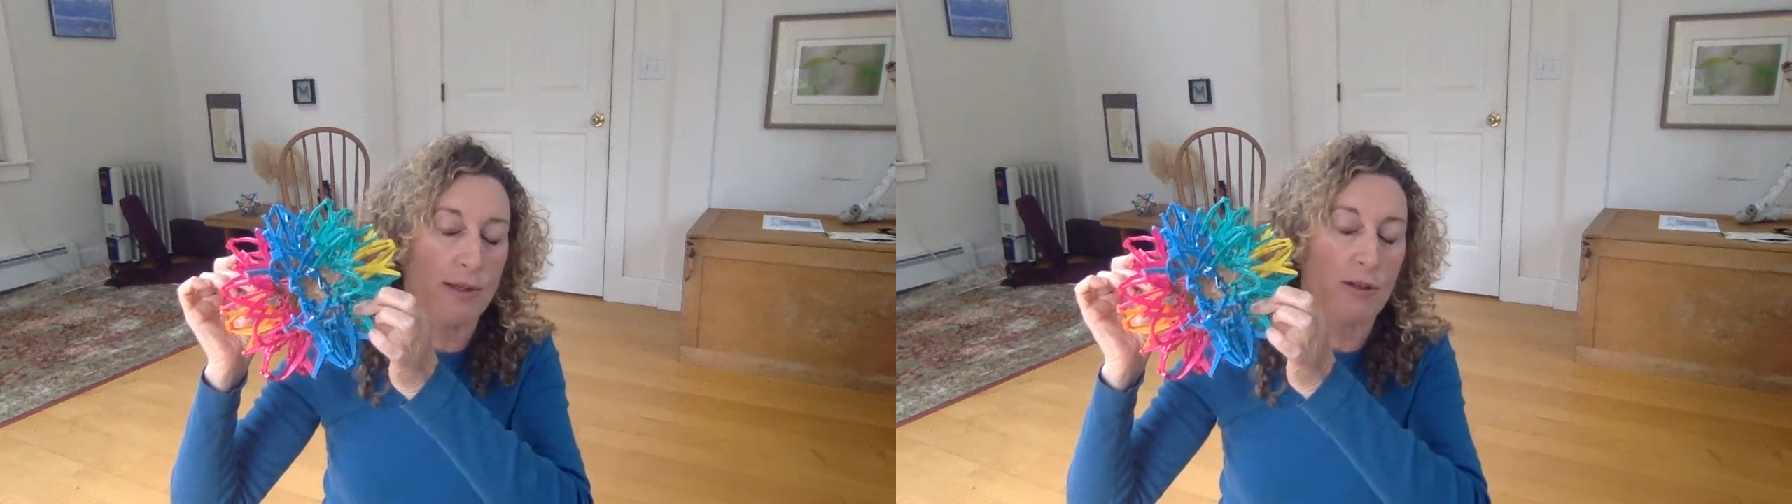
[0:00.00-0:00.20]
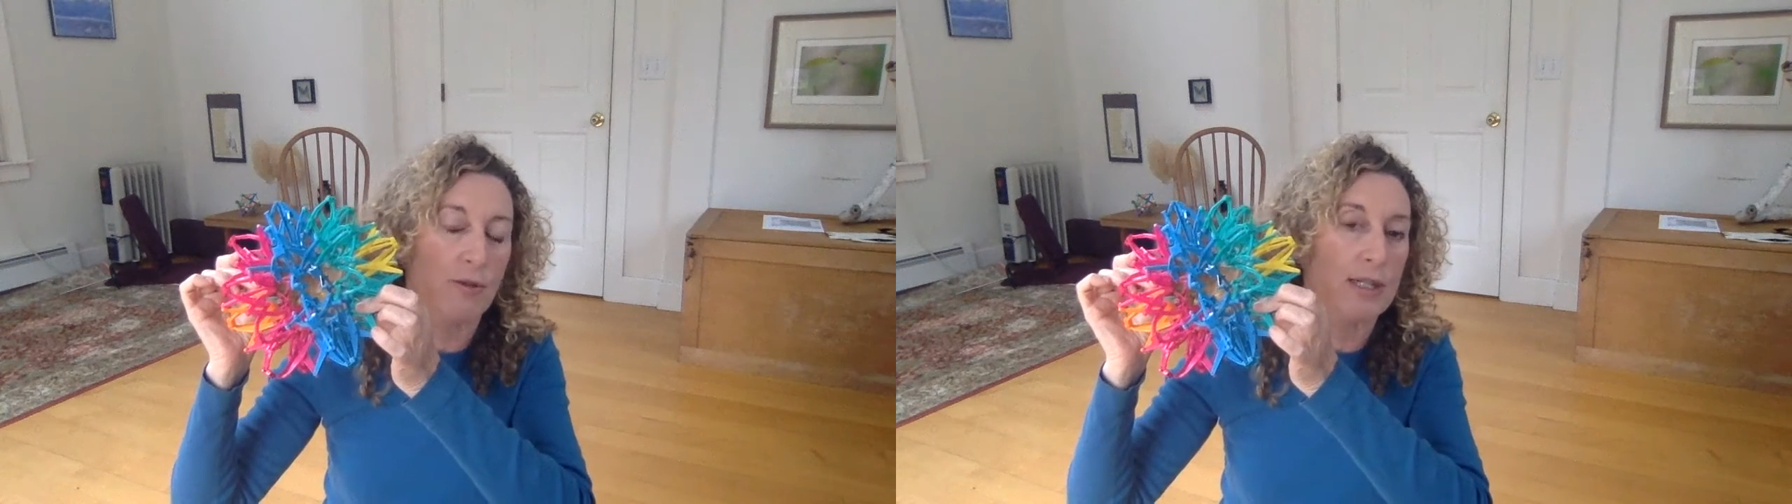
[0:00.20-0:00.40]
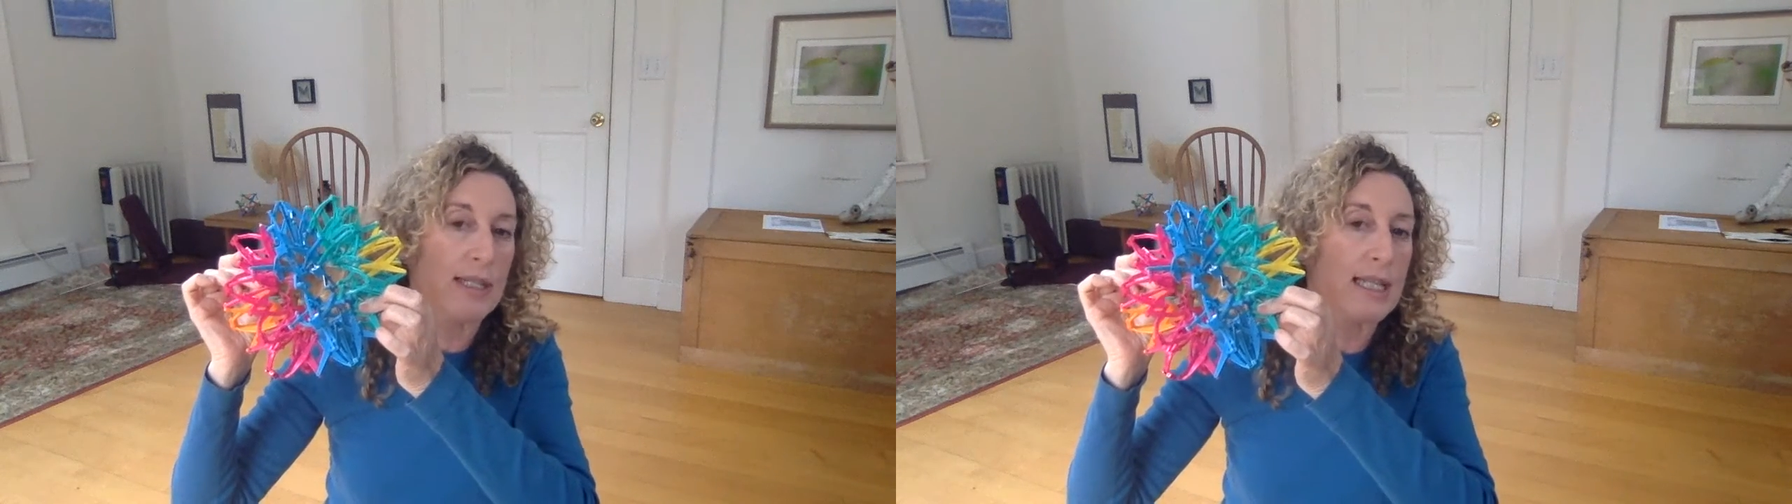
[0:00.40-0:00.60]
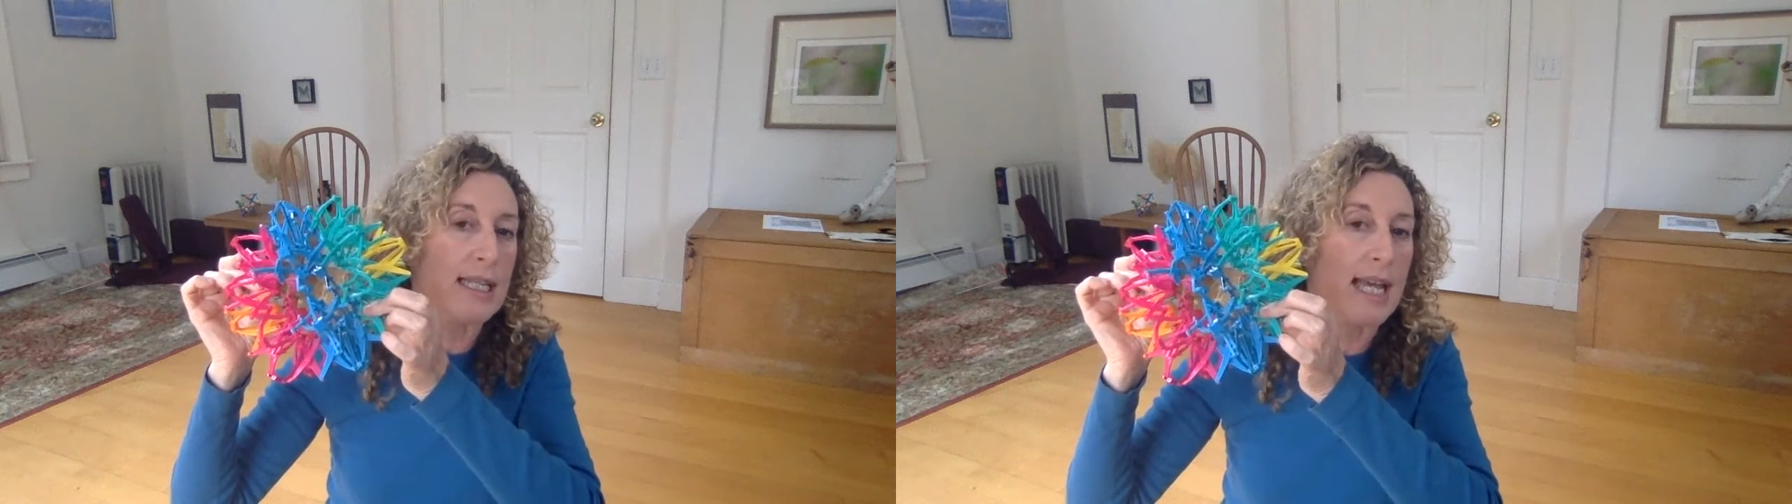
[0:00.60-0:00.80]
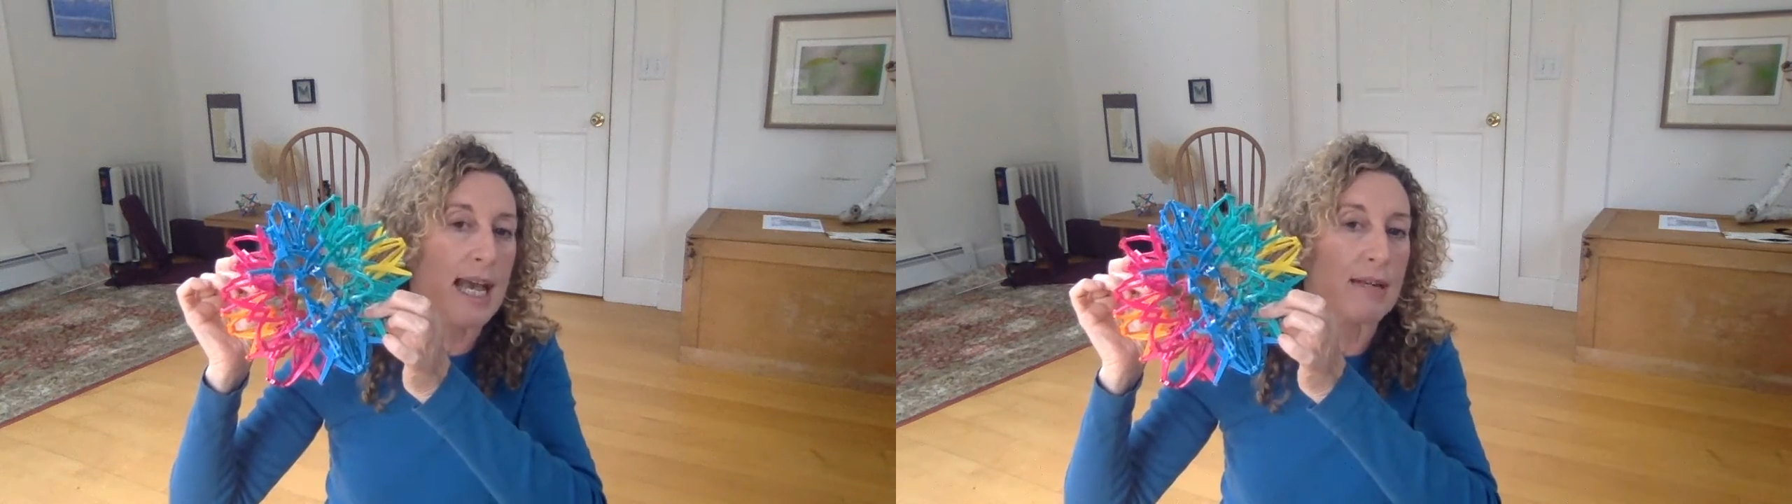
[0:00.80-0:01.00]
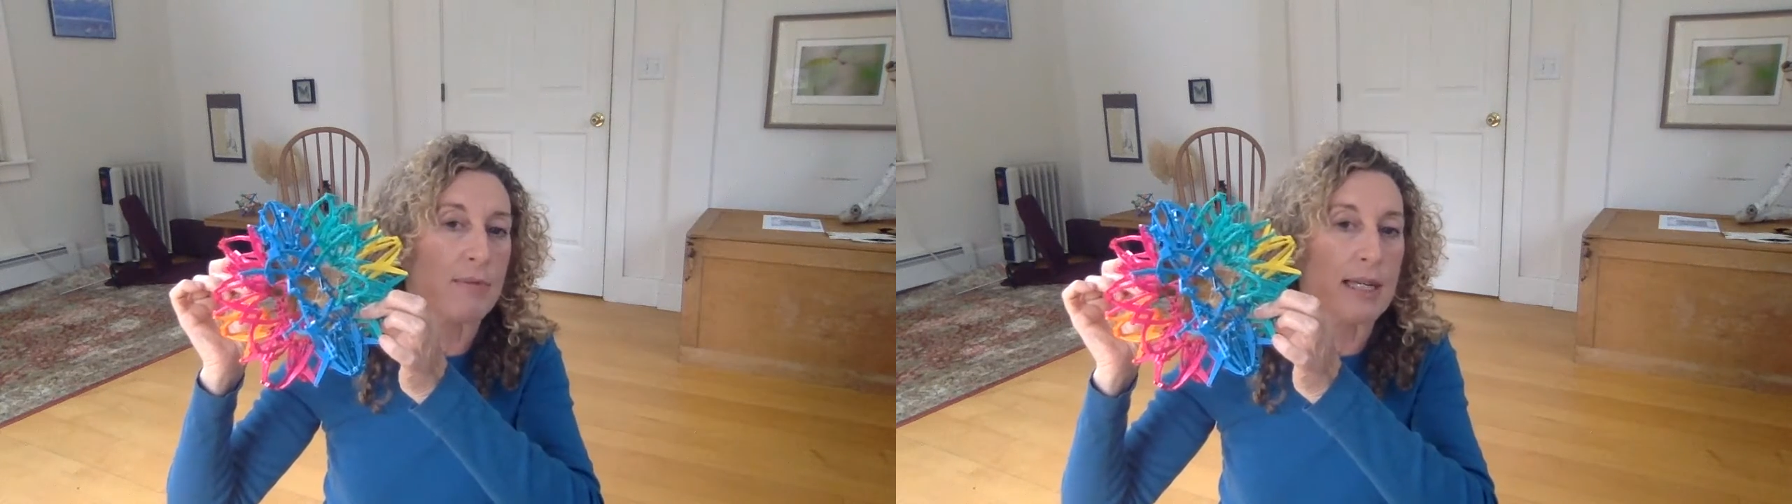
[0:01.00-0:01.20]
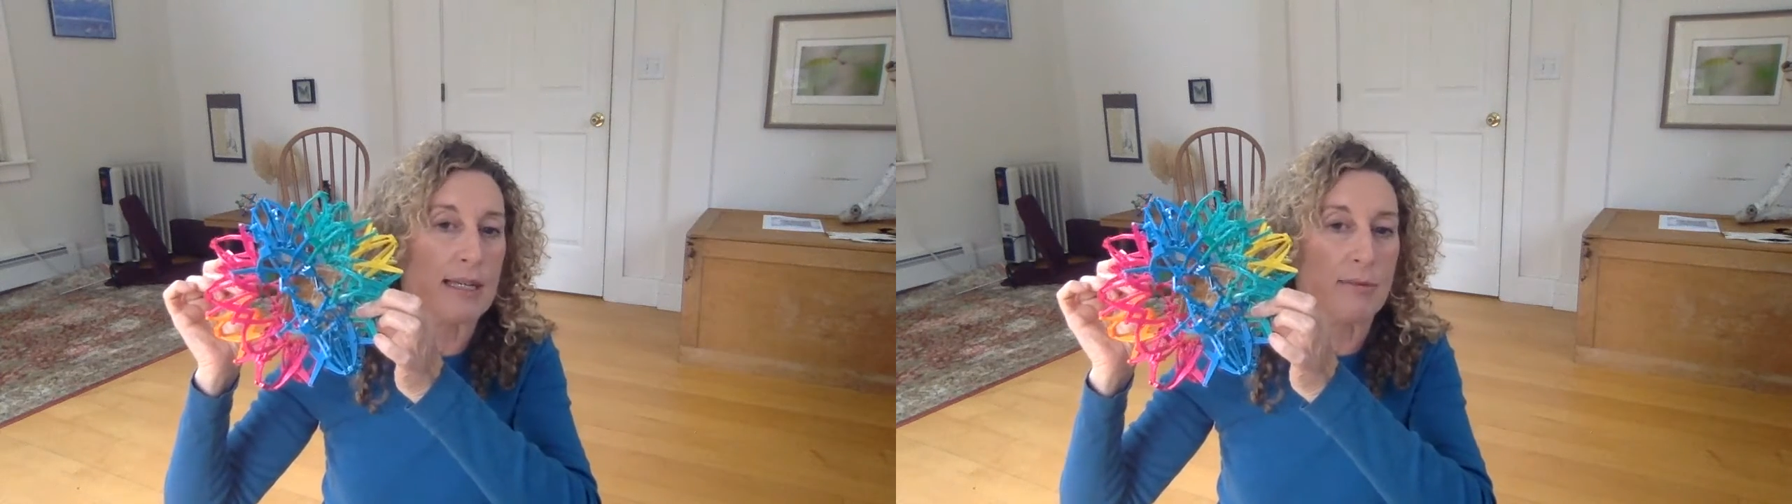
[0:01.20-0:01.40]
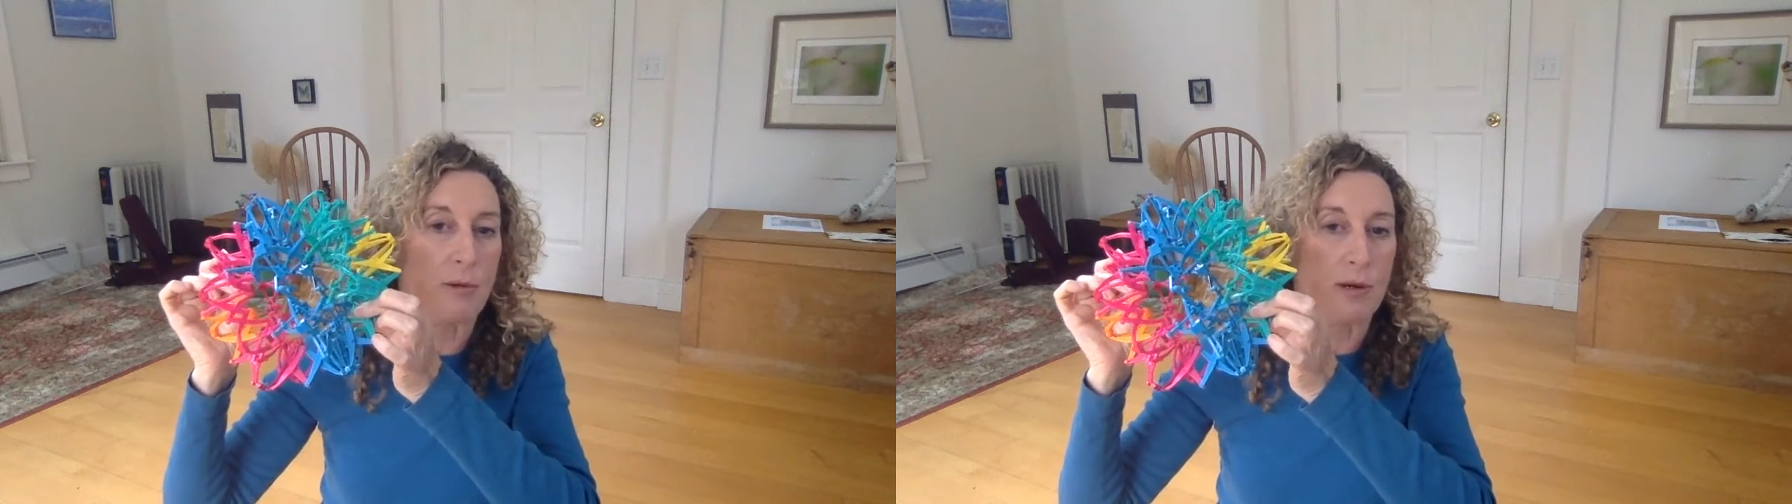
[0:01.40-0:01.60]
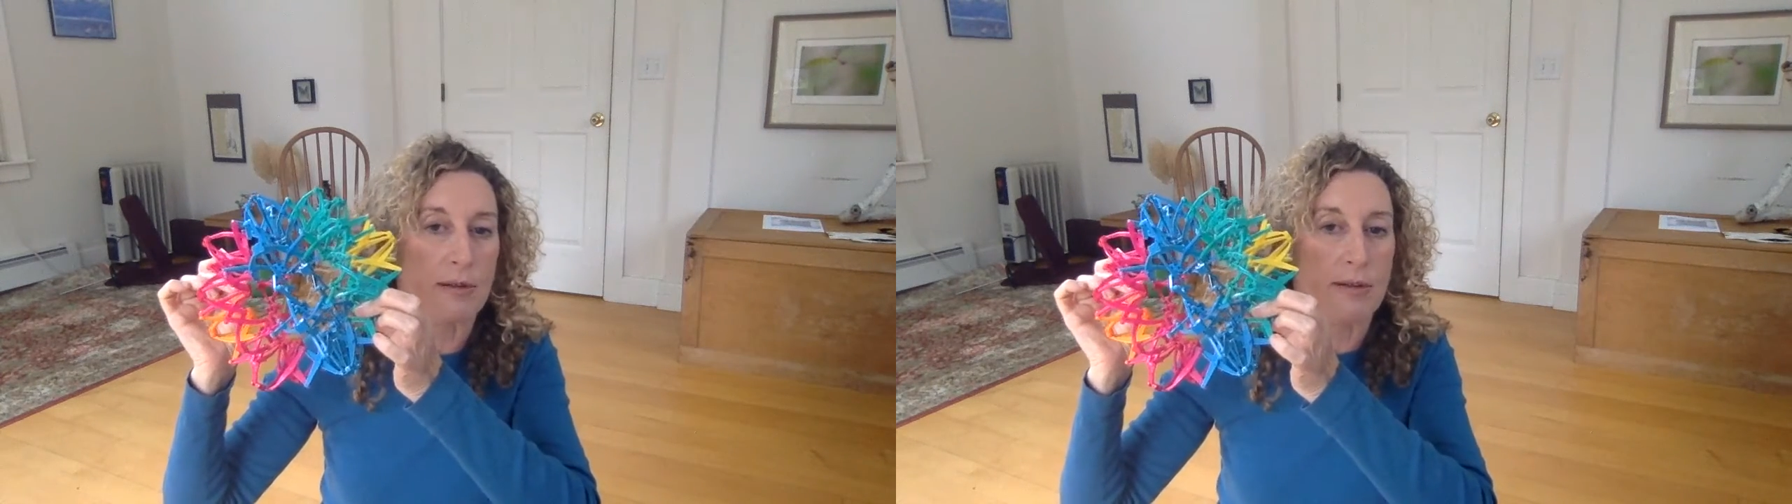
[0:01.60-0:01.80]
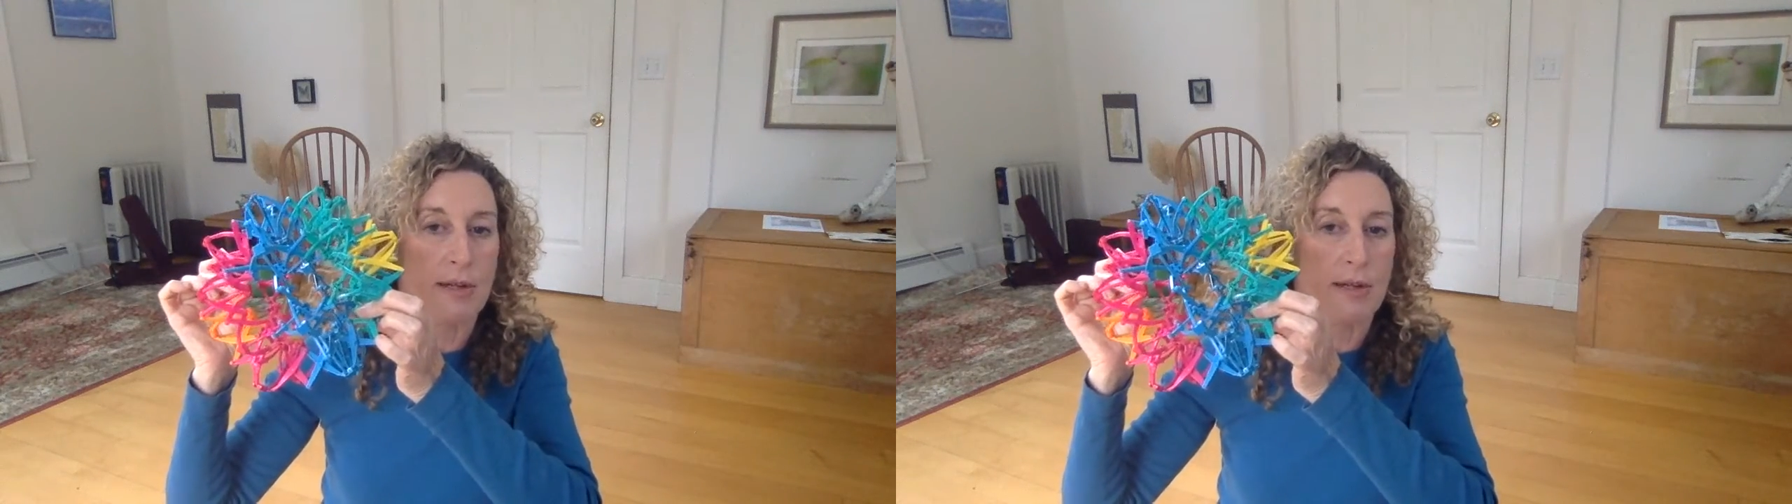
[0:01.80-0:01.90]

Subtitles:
You don't need the anatomy anymore.